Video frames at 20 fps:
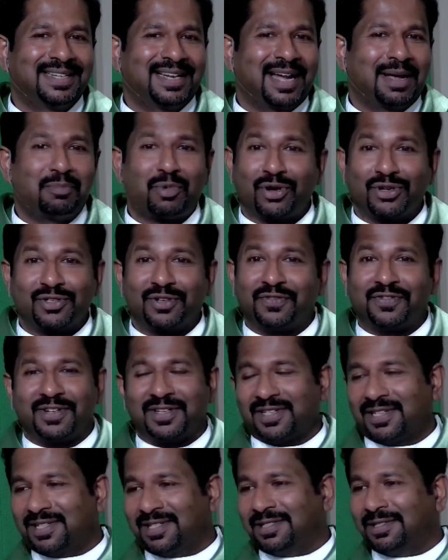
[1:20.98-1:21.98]
And most of
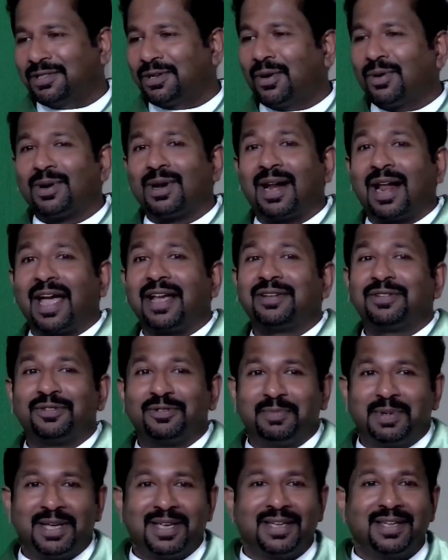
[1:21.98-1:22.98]
us don't like
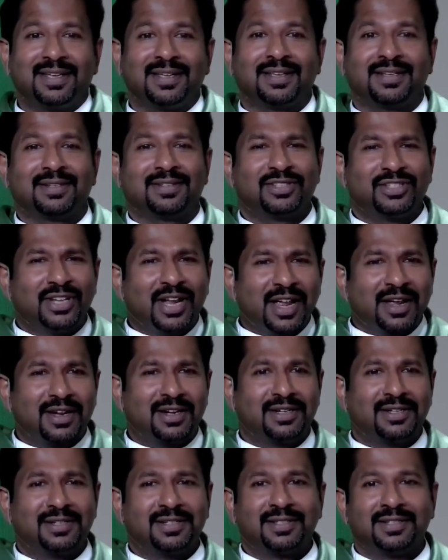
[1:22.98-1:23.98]
to be
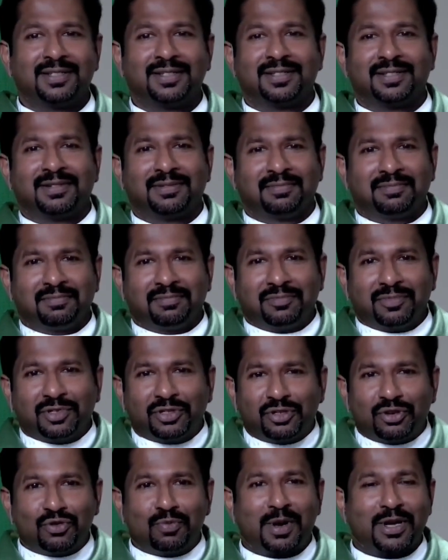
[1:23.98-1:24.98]
taken
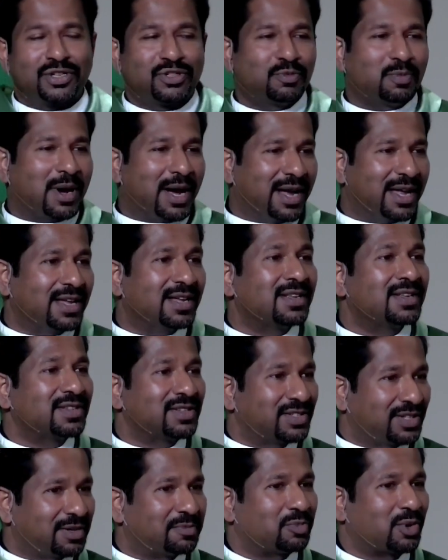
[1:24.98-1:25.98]
too much by
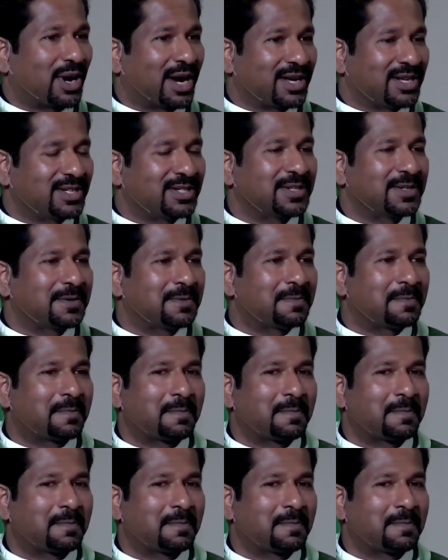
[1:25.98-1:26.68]
surprise.